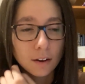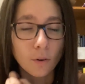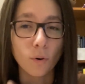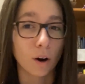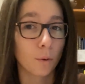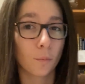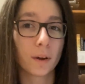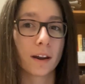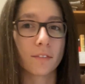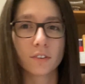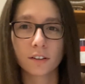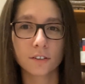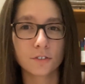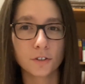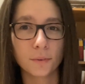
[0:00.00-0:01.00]
or whatever
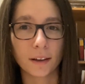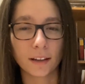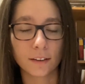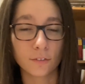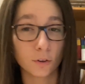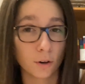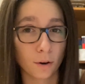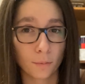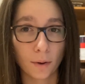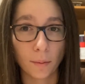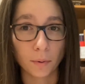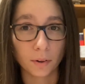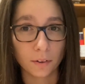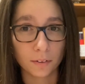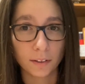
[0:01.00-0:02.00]
you're doing if you're a
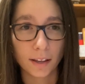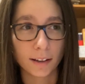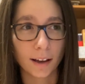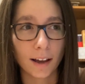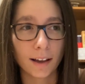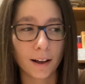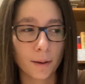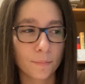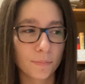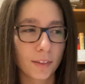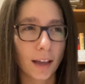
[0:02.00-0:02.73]
rebel like I am.